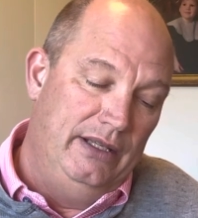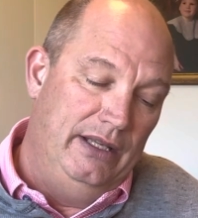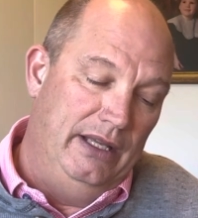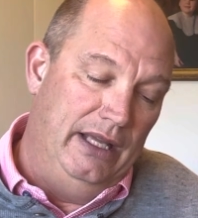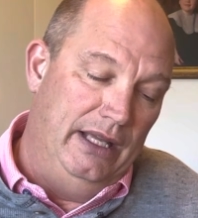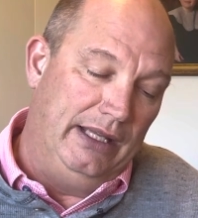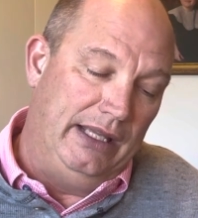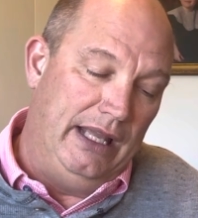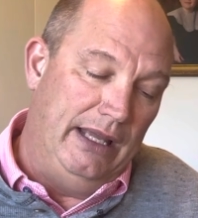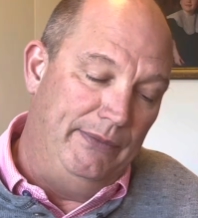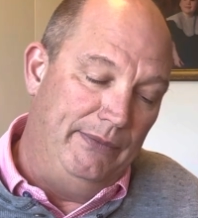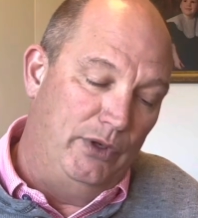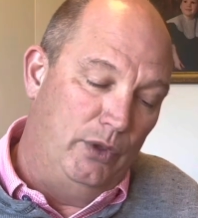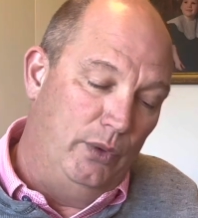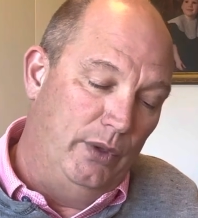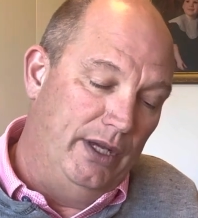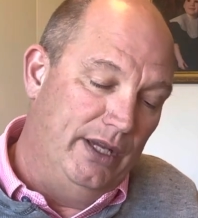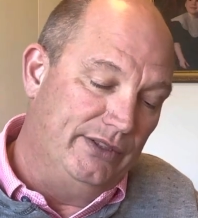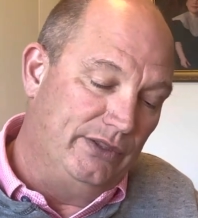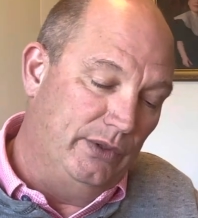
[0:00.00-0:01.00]
and came to
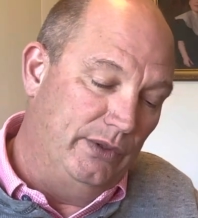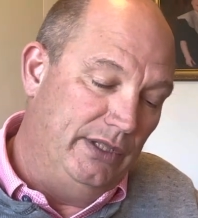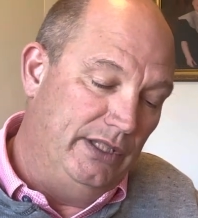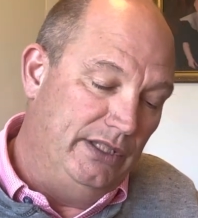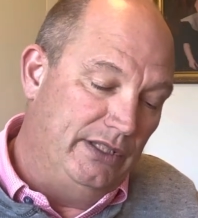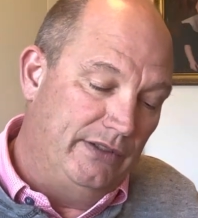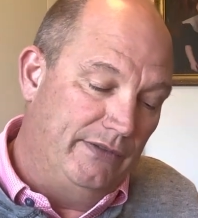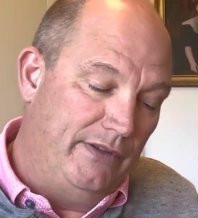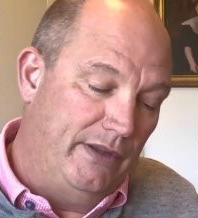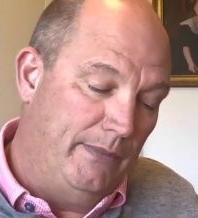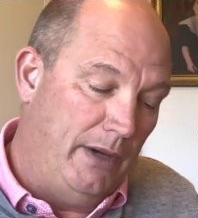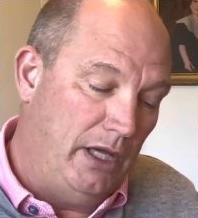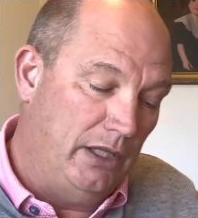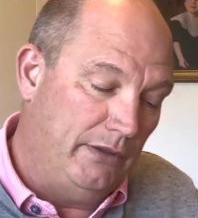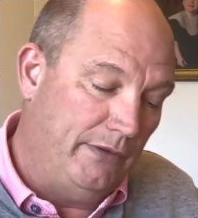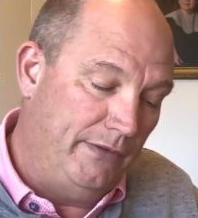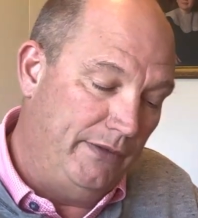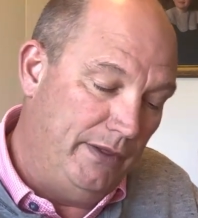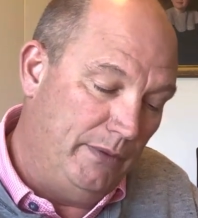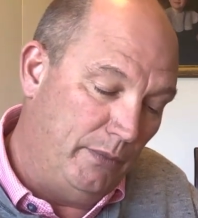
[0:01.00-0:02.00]
rest on each of them. All
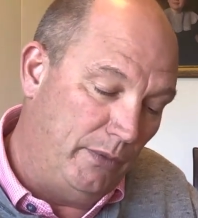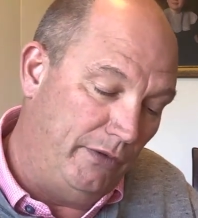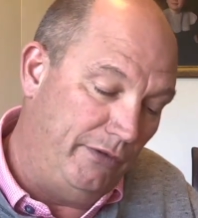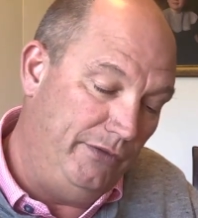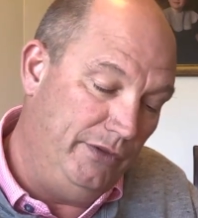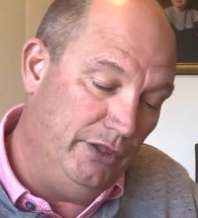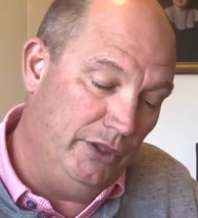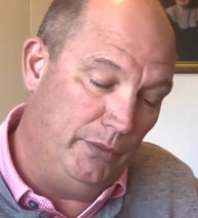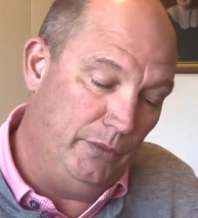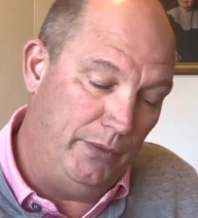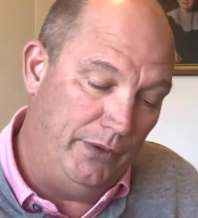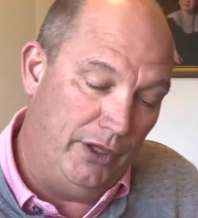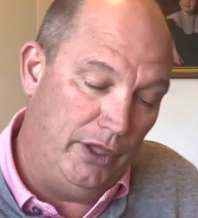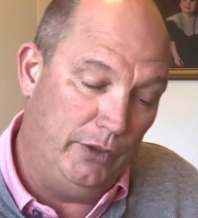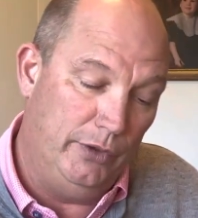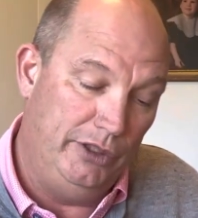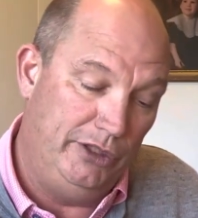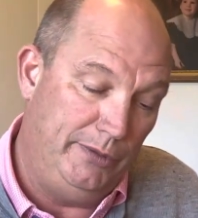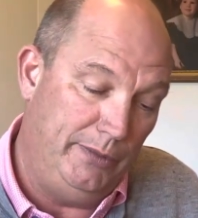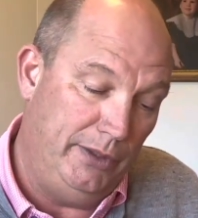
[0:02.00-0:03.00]
of them were filled with the
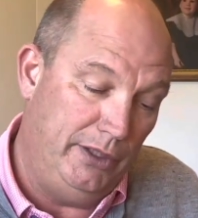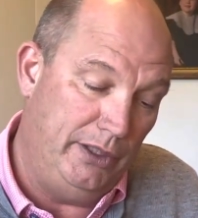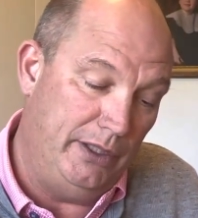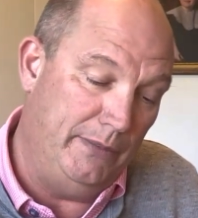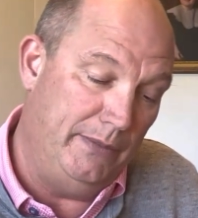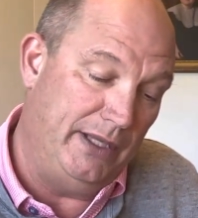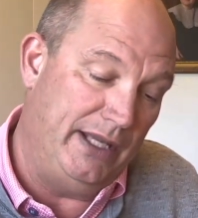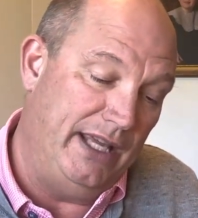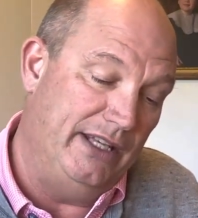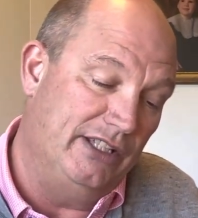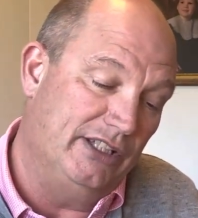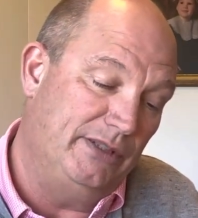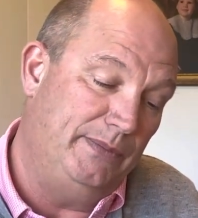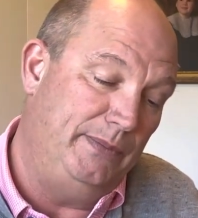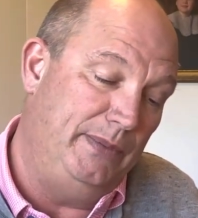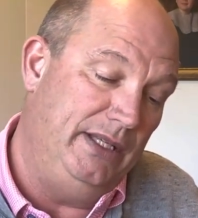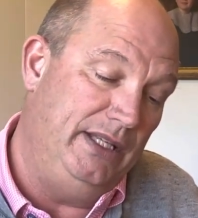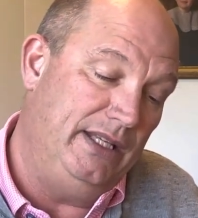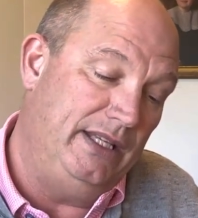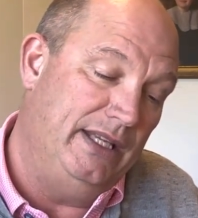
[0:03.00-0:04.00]
Holy Spirit and began to
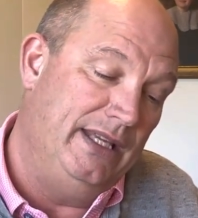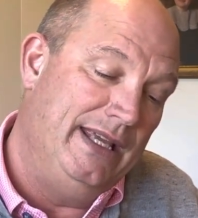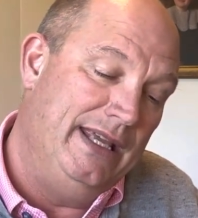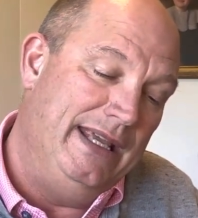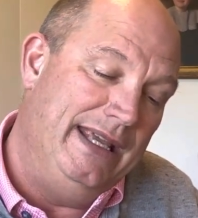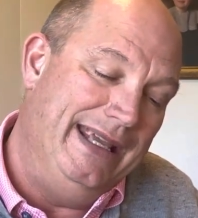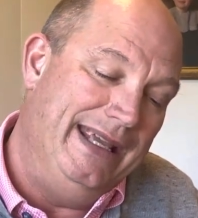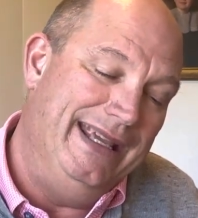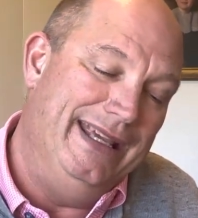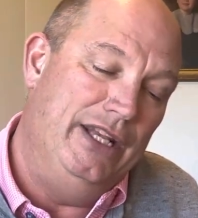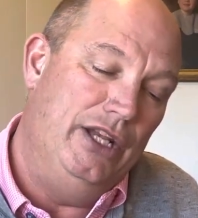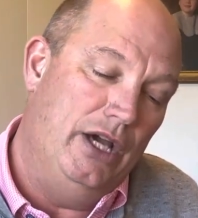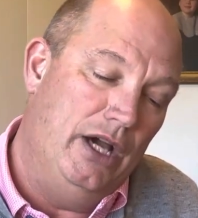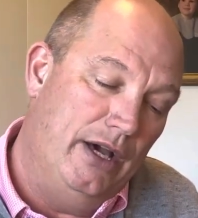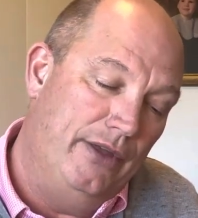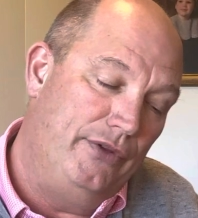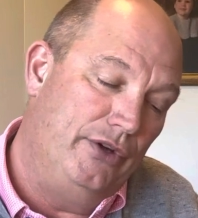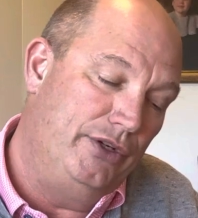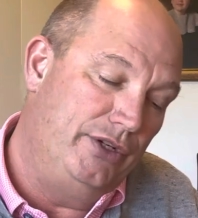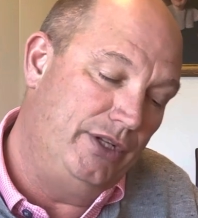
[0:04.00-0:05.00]
speak in
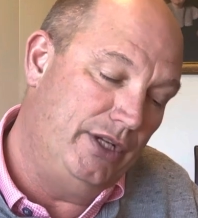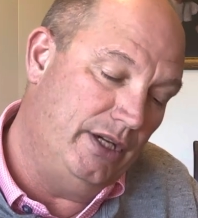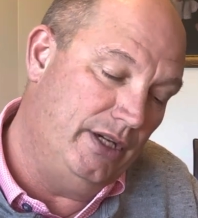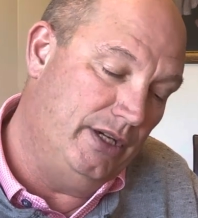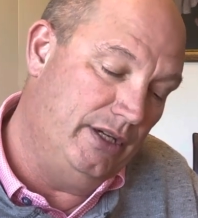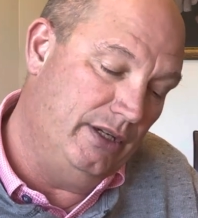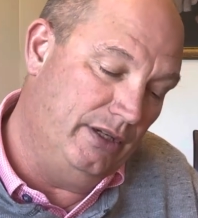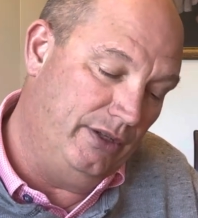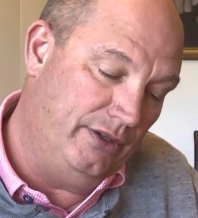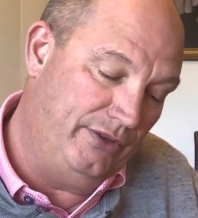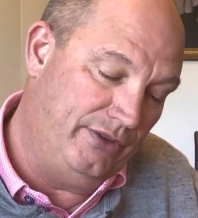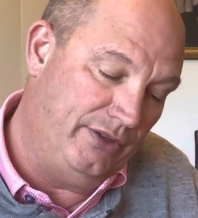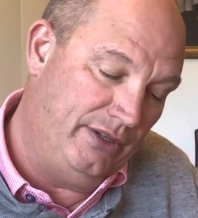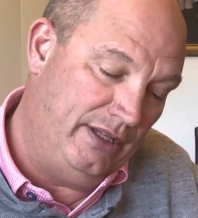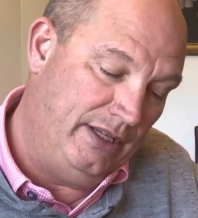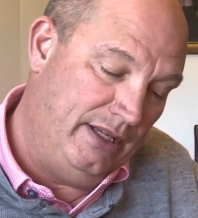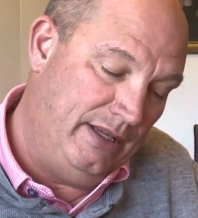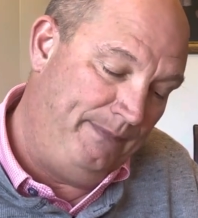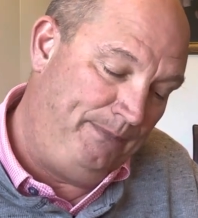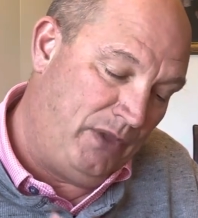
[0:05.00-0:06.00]
other tongues
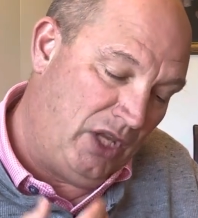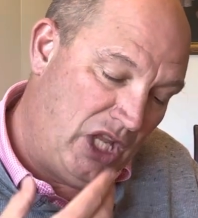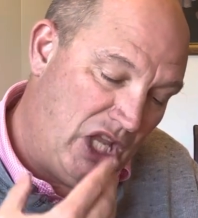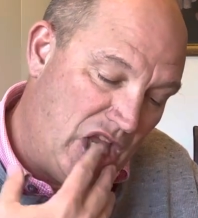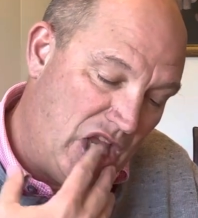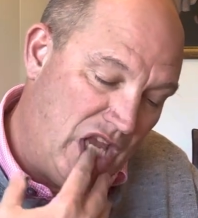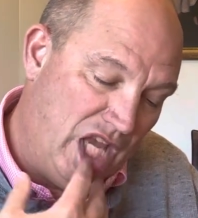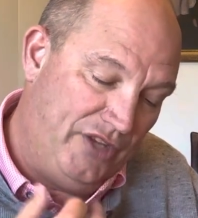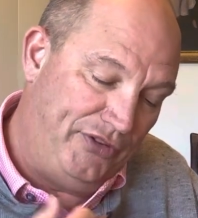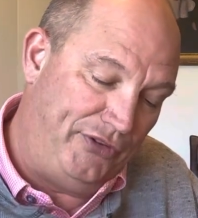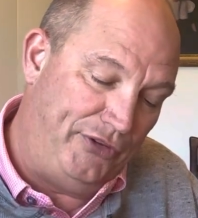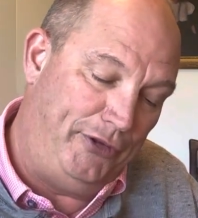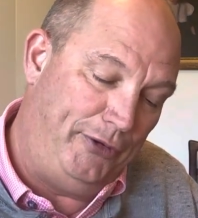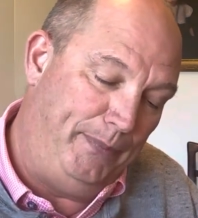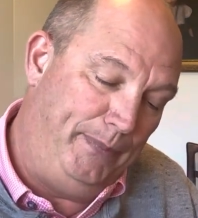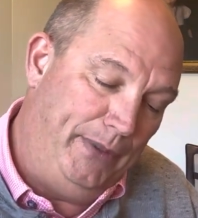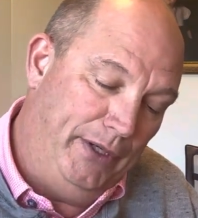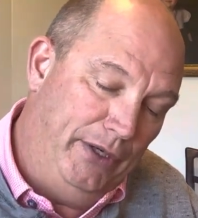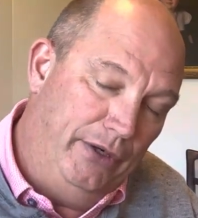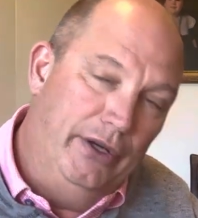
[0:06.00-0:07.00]
as the
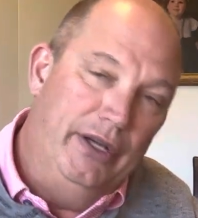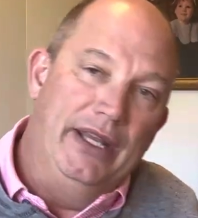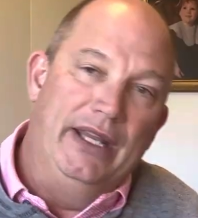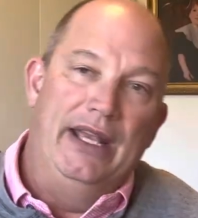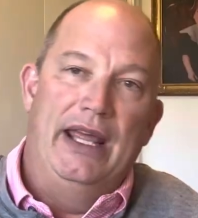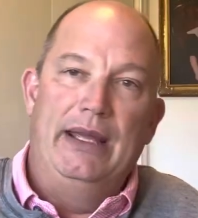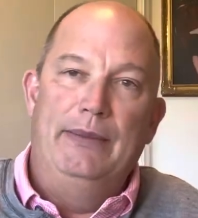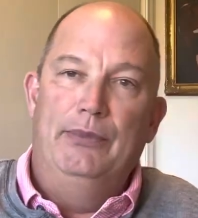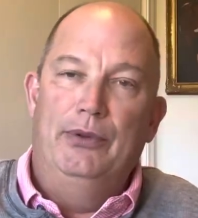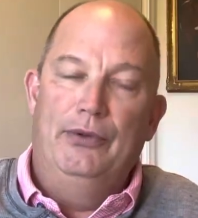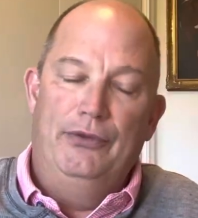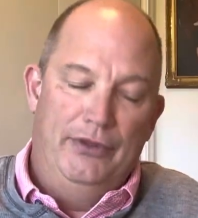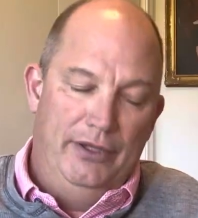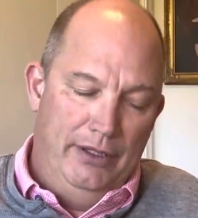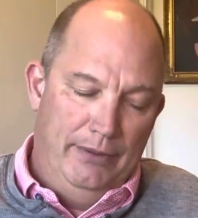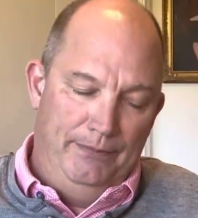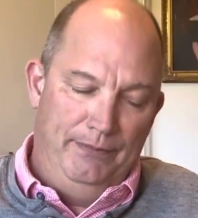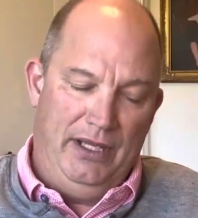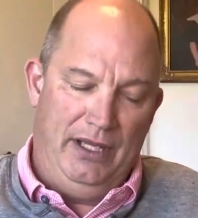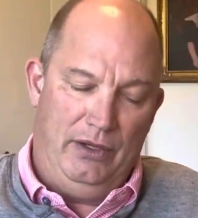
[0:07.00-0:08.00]
Spirit enabled
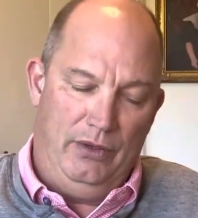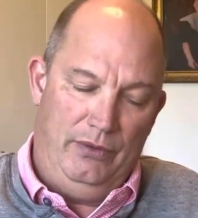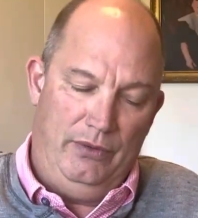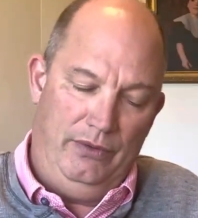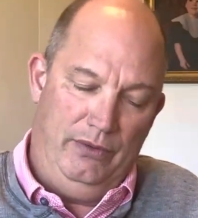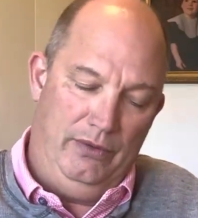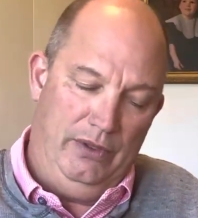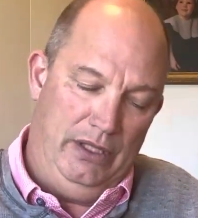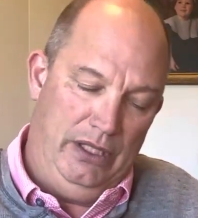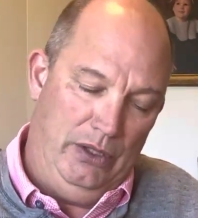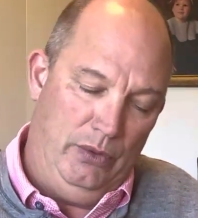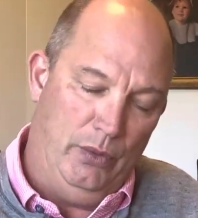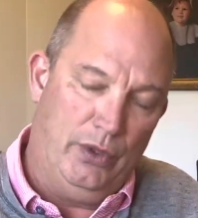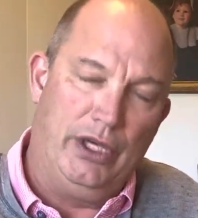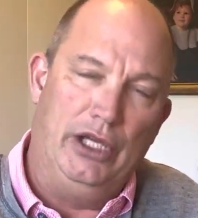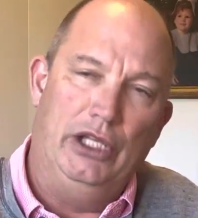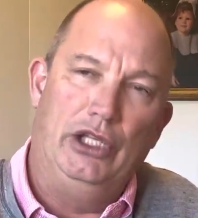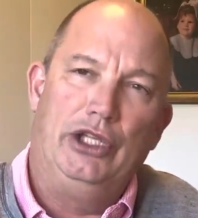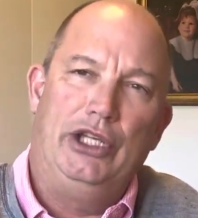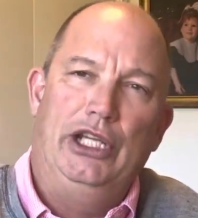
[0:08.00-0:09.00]
them. Now, we're
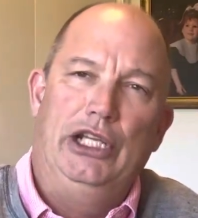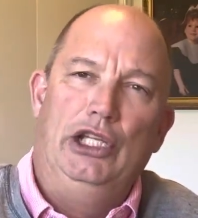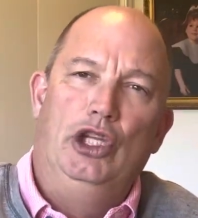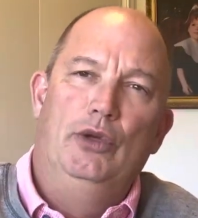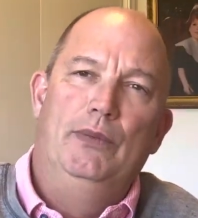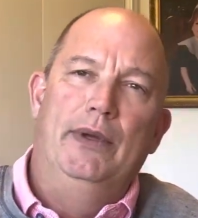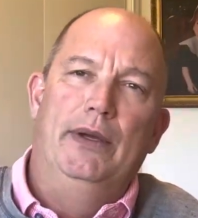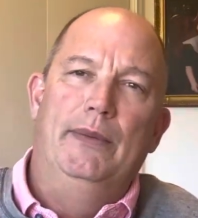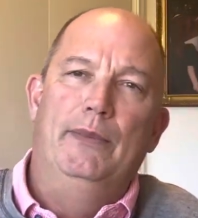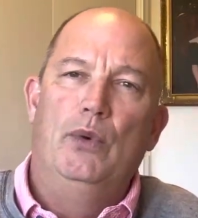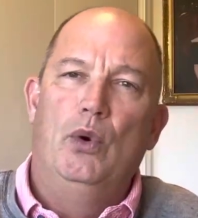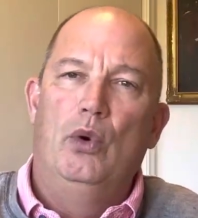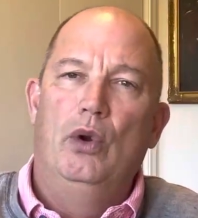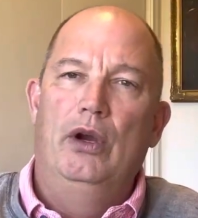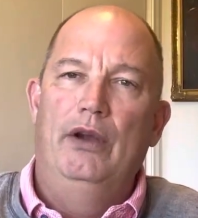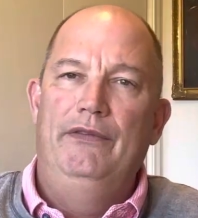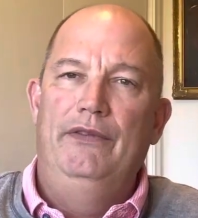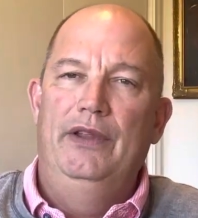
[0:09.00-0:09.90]
going to look at a little bit more of